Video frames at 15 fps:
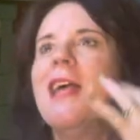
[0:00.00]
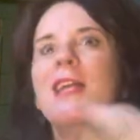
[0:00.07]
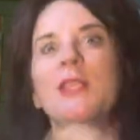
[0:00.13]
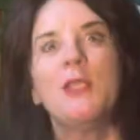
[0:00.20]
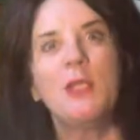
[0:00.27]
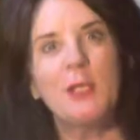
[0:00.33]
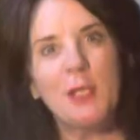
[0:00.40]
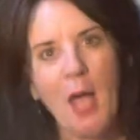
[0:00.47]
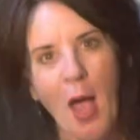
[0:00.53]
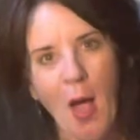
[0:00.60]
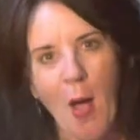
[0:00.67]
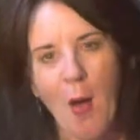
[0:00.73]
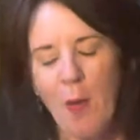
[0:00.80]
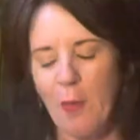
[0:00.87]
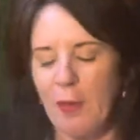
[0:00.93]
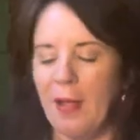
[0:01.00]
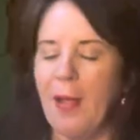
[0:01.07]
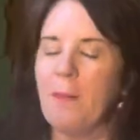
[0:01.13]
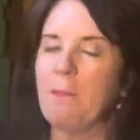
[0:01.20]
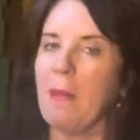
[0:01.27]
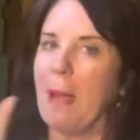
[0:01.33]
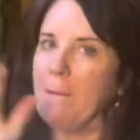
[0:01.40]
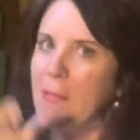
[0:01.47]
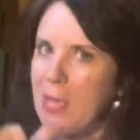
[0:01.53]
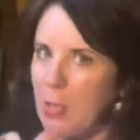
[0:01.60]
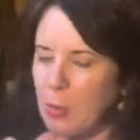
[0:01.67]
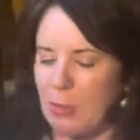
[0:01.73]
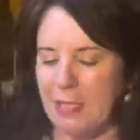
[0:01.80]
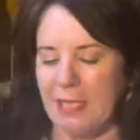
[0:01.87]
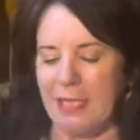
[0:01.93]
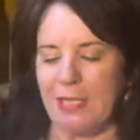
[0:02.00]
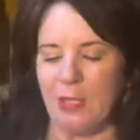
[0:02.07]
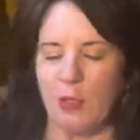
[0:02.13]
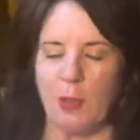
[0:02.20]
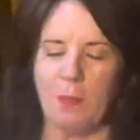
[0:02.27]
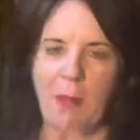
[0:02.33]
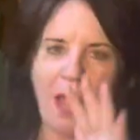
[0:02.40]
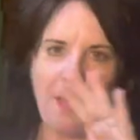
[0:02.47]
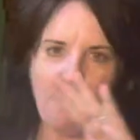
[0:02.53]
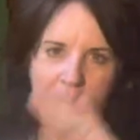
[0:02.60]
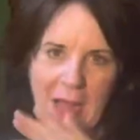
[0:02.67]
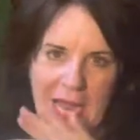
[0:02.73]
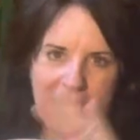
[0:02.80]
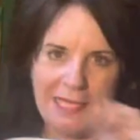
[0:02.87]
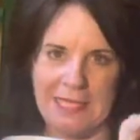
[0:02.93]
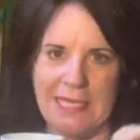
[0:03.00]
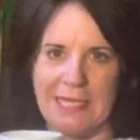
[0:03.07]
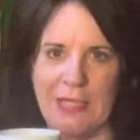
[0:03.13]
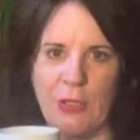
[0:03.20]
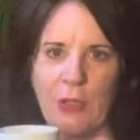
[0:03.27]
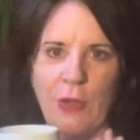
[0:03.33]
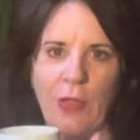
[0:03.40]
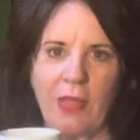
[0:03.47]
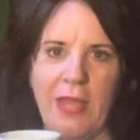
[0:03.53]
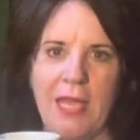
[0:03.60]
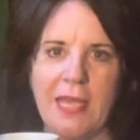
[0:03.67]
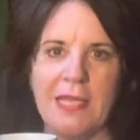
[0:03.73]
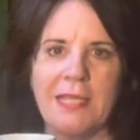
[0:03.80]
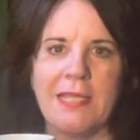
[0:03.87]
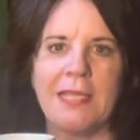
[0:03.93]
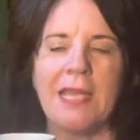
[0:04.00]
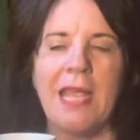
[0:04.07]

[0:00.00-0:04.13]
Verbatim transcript: So my middle sister bought my sister this